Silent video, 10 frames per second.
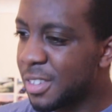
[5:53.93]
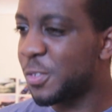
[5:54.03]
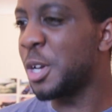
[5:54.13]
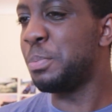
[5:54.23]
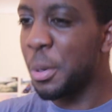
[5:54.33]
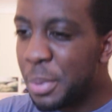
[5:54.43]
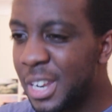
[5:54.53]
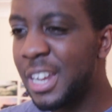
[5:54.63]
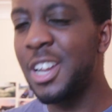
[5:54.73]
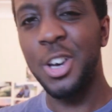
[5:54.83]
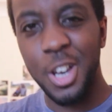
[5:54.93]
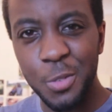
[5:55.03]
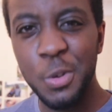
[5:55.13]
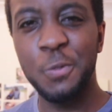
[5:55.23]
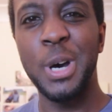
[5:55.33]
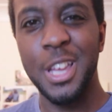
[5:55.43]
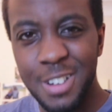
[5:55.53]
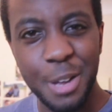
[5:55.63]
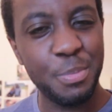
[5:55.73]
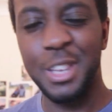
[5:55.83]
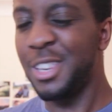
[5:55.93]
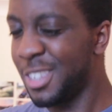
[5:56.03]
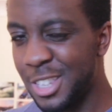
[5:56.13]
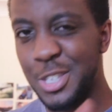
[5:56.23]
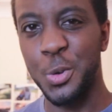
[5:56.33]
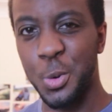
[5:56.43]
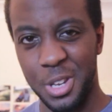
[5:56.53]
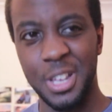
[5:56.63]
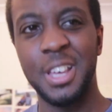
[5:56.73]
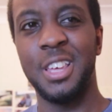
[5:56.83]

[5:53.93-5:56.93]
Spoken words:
if they're bopping and they're going with while you're rapping, it's good.